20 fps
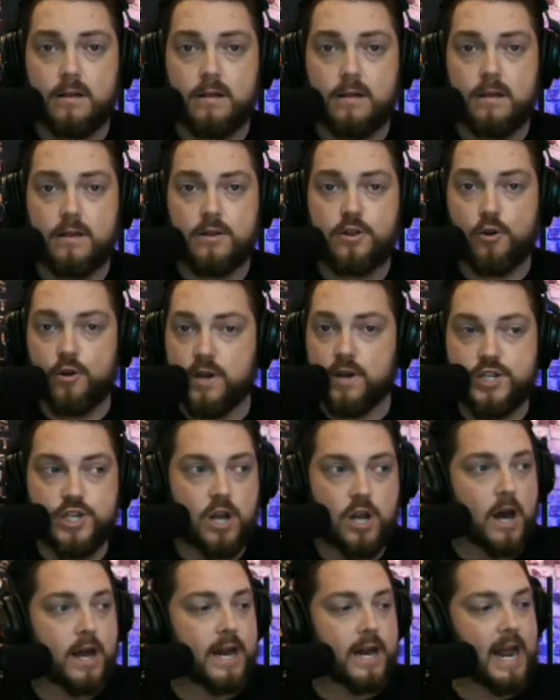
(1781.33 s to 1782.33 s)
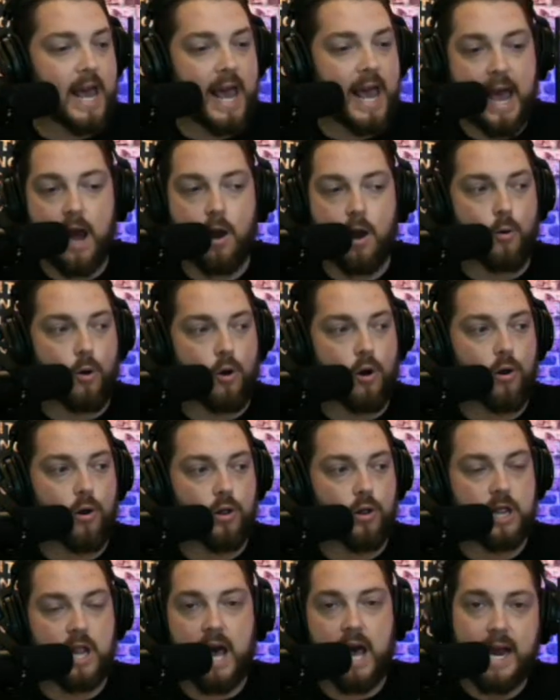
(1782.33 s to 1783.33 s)
There is not an hour
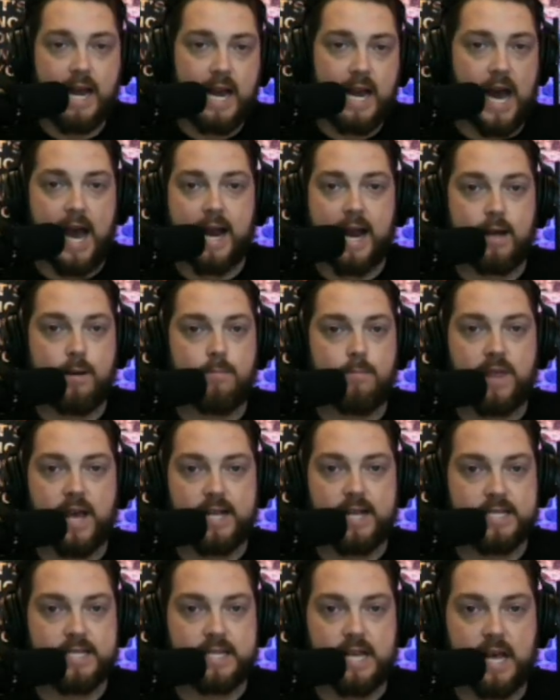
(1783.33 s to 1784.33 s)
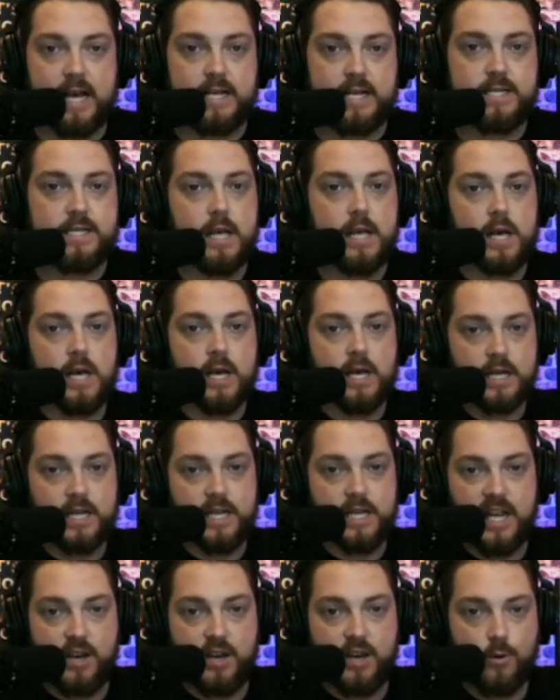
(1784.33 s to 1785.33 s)
line item that says
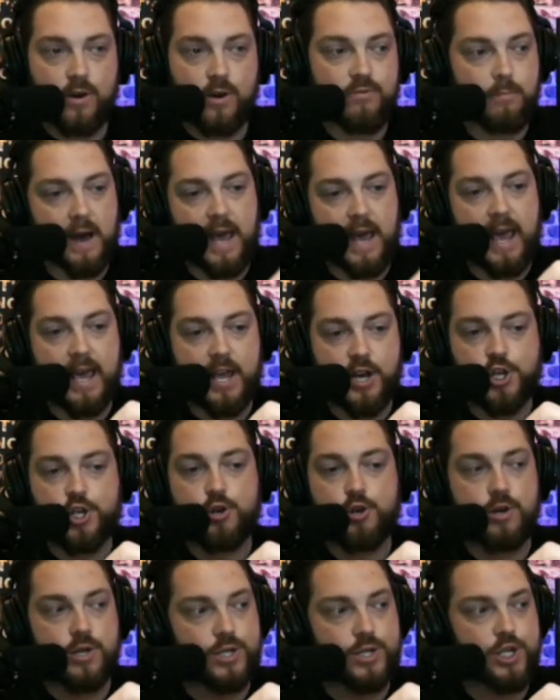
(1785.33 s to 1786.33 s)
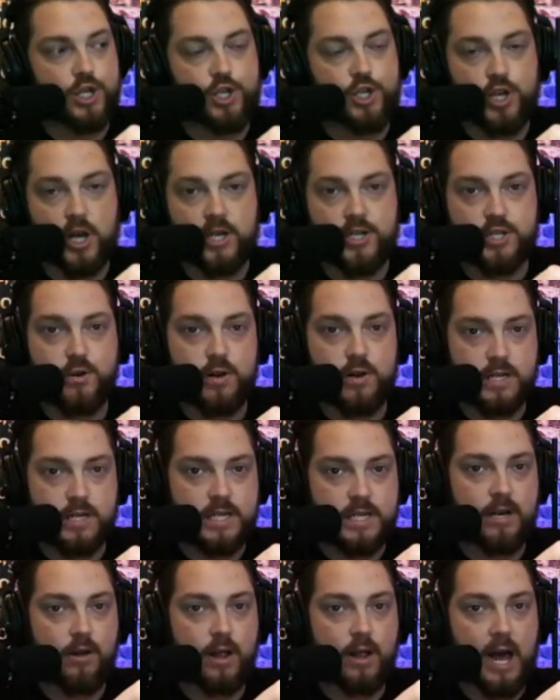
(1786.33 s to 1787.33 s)
deal with my insurance adjuster
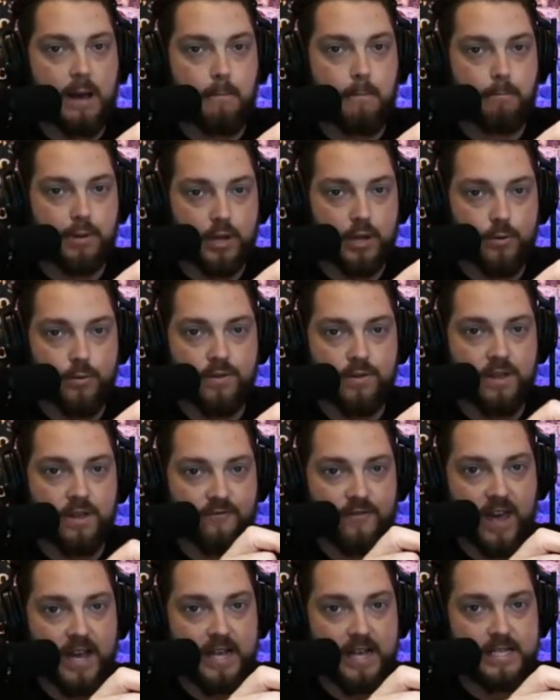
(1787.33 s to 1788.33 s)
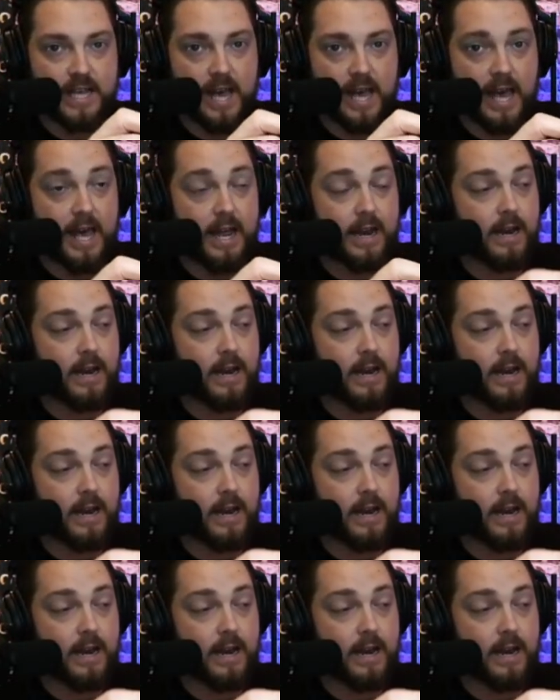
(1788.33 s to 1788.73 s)
until I'm blue in the face and